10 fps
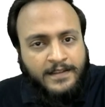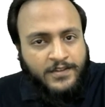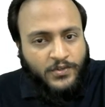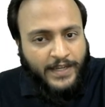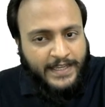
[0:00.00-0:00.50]

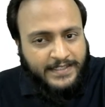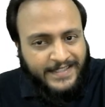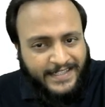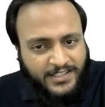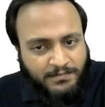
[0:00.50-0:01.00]
So guys,
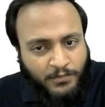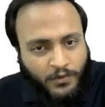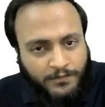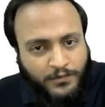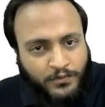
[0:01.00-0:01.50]
let's
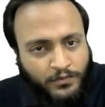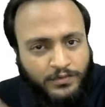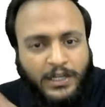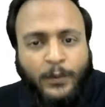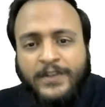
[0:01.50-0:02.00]
move to
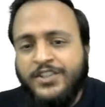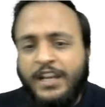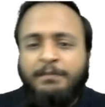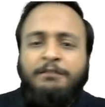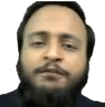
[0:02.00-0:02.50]
the question
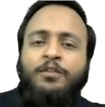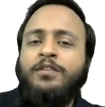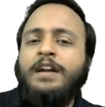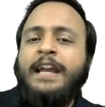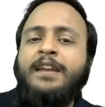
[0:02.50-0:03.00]
number
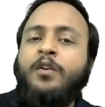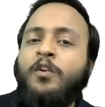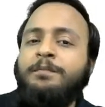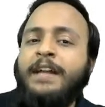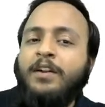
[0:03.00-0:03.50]
4. I
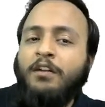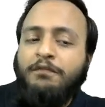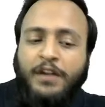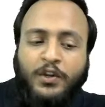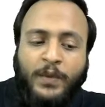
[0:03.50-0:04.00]
hope that all of
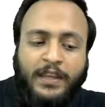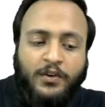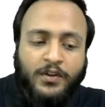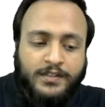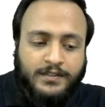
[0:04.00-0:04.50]
you are doing
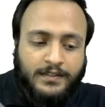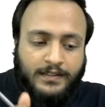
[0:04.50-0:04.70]
good.